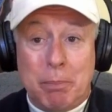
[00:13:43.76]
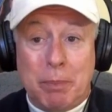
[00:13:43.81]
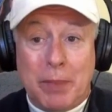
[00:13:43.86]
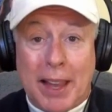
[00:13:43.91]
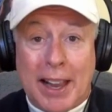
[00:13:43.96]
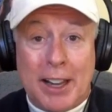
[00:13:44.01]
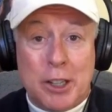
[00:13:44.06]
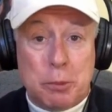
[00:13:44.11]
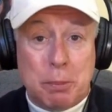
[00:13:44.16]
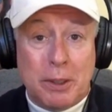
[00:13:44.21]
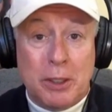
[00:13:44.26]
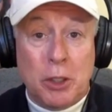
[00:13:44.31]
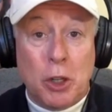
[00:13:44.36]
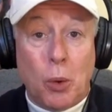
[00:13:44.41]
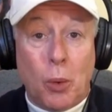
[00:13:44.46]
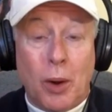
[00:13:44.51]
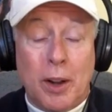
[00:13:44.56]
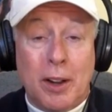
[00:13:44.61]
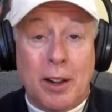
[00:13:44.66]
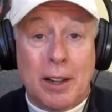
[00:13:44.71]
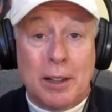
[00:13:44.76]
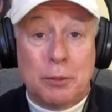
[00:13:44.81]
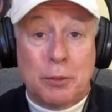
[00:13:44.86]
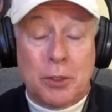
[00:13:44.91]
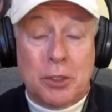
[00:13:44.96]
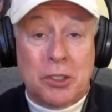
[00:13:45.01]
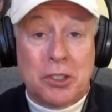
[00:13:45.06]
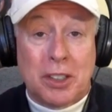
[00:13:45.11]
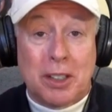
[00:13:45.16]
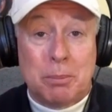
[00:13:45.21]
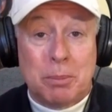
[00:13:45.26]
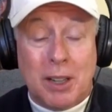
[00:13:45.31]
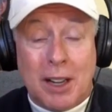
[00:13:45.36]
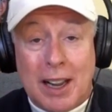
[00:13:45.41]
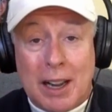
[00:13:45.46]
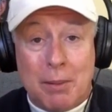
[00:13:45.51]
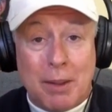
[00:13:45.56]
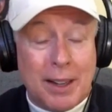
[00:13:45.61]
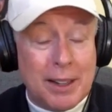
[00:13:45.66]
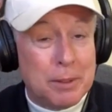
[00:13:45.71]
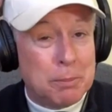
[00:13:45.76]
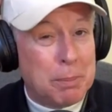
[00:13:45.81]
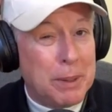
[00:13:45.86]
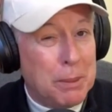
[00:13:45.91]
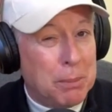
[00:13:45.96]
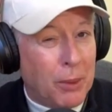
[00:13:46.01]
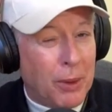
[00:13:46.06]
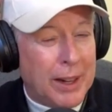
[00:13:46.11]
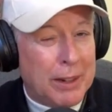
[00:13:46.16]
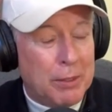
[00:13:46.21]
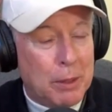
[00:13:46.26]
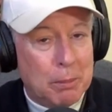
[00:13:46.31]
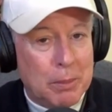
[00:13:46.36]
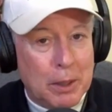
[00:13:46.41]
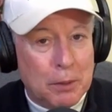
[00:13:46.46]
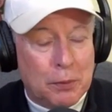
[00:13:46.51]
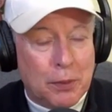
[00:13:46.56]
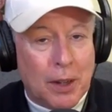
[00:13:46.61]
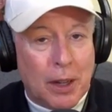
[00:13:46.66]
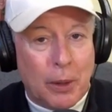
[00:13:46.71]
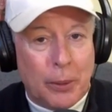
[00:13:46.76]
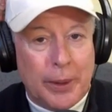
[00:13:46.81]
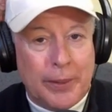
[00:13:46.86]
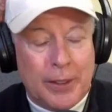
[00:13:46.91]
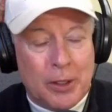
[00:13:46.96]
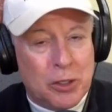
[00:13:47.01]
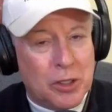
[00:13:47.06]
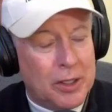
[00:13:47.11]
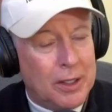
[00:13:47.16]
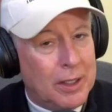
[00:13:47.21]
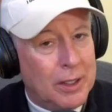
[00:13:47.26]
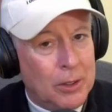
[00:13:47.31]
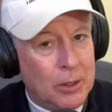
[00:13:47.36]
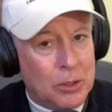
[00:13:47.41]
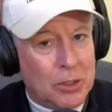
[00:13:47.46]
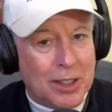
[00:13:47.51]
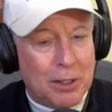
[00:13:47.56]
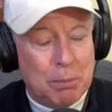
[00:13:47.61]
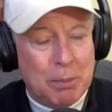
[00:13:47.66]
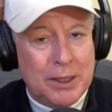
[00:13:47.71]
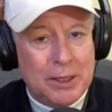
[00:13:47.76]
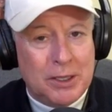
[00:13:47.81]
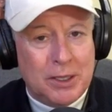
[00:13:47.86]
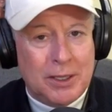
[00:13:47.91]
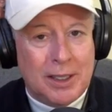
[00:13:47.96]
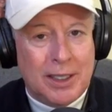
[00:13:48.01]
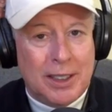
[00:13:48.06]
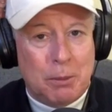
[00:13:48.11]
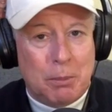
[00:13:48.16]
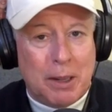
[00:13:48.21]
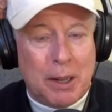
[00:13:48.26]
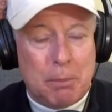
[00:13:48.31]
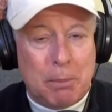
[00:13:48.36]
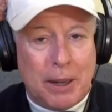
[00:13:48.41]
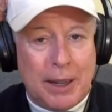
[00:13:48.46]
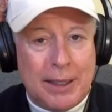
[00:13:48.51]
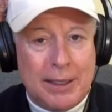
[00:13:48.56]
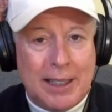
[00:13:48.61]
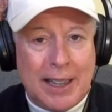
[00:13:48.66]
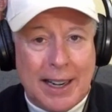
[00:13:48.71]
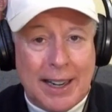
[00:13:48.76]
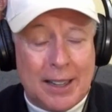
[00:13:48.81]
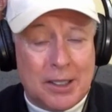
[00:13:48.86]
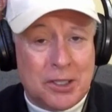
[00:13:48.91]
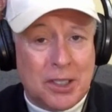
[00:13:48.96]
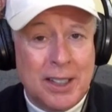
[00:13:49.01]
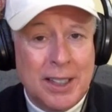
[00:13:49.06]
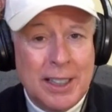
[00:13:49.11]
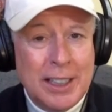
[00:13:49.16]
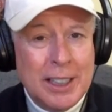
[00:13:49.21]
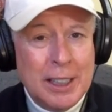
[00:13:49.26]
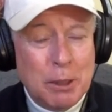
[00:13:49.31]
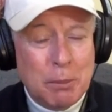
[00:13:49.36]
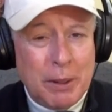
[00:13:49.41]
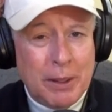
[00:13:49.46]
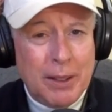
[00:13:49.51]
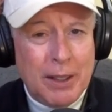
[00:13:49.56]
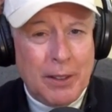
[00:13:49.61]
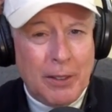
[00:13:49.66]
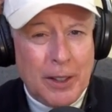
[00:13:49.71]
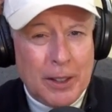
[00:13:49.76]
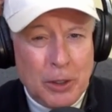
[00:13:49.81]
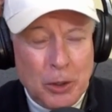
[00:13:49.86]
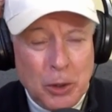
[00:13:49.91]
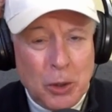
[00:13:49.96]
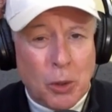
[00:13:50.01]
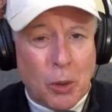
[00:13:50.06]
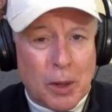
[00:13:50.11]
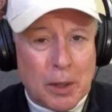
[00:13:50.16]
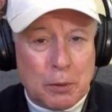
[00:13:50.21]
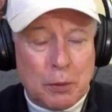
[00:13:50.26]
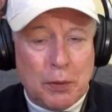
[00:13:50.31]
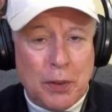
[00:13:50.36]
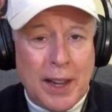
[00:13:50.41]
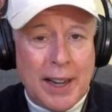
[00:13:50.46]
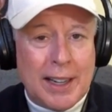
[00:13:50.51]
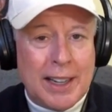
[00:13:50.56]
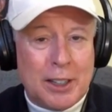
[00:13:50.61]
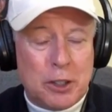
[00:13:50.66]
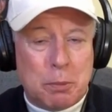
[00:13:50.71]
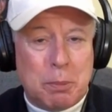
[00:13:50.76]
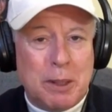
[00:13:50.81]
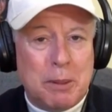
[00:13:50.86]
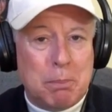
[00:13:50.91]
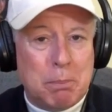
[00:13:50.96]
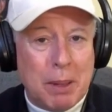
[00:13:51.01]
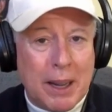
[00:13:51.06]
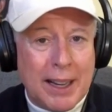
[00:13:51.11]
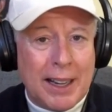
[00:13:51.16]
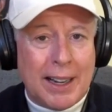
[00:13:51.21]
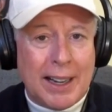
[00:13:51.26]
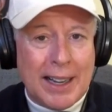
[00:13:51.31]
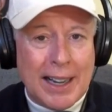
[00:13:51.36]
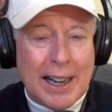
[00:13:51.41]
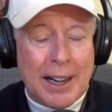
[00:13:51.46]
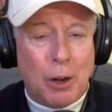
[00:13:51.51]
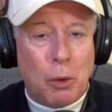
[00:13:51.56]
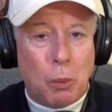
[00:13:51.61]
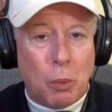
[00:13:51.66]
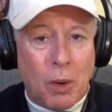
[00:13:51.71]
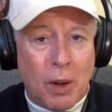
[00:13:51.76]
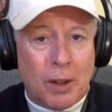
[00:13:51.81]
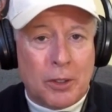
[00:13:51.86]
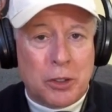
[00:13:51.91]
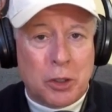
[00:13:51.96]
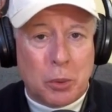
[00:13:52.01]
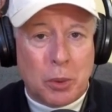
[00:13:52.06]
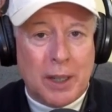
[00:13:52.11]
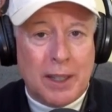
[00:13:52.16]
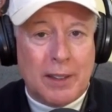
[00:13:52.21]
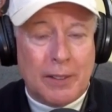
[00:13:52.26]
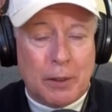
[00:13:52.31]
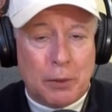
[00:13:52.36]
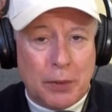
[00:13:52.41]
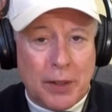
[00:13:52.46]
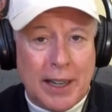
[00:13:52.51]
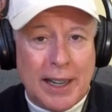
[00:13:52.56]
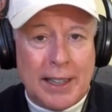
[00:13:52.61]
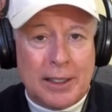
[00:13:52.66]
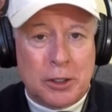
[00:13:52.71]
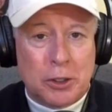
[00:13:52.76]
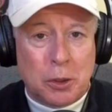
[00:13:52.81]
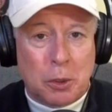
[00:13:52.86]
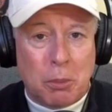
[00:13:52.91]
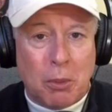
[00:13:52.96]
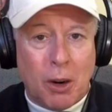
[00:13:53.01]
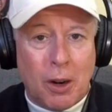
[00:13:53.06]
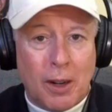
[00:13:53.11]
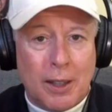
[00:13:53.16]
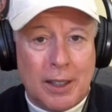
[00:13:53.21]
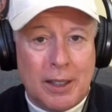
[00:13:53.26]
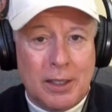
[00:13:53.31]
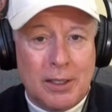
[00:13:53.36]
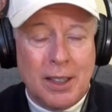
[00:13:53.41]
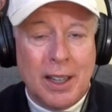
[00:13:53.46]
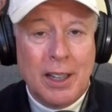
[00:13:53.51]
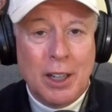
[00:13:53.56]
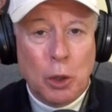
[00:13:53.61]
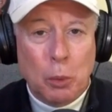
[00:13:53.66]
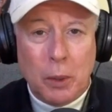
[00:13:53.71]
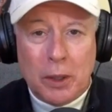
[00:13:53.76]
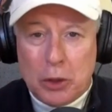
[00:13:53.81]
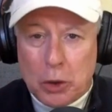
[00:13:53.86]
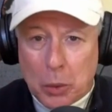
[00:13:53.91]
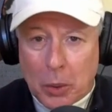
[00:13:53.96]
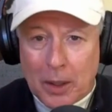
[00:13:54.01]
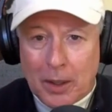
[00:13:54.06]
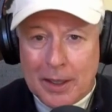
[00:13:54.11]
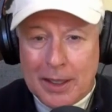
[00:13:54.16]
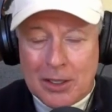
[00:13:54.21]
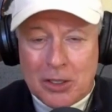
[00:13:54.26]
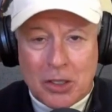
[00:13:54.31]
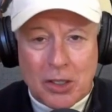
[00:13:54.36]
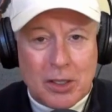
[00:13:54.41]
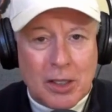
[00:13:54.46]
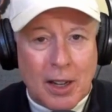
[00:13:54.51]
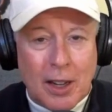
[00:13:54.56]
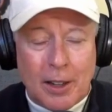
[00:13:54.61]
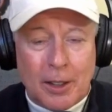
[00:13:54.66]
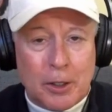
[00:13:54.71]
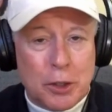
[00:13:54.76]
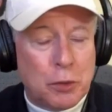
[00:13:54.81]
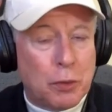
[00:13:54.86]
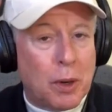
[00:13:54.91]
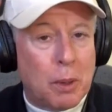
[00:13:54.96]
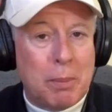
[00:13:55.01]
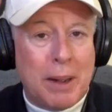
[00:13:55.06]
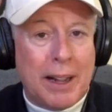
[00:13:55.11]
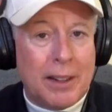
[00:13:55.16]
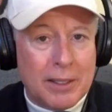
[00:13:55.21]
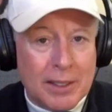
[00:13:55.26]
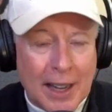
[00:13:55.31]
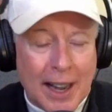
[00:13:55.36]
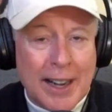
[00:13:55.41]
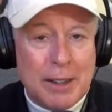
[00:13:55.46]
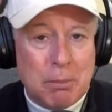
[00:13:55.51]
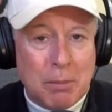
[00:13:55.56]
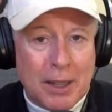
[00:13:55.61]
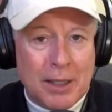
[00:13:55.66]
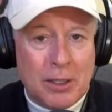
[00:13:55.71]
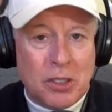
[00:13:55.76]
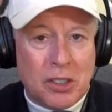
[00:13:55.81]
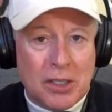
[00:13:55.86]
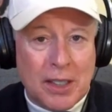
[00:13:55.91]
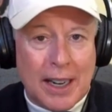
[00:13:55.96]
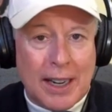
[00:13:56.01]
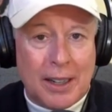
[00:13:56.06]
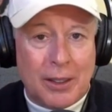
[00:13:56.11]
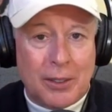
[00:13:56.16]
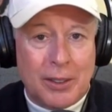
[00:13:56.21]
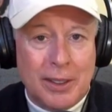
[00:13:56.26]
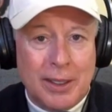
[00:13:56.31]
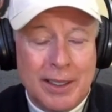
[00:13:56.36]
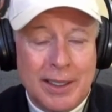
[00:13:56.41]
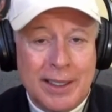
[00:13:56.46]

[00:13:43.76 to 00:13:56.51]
has been going on for some time. People haven't been following this in the news. I've mentioned it in my podcast. But the New York Fed has been bailing out Wall Street and the financial market with trillions of dollars for about 9 months now.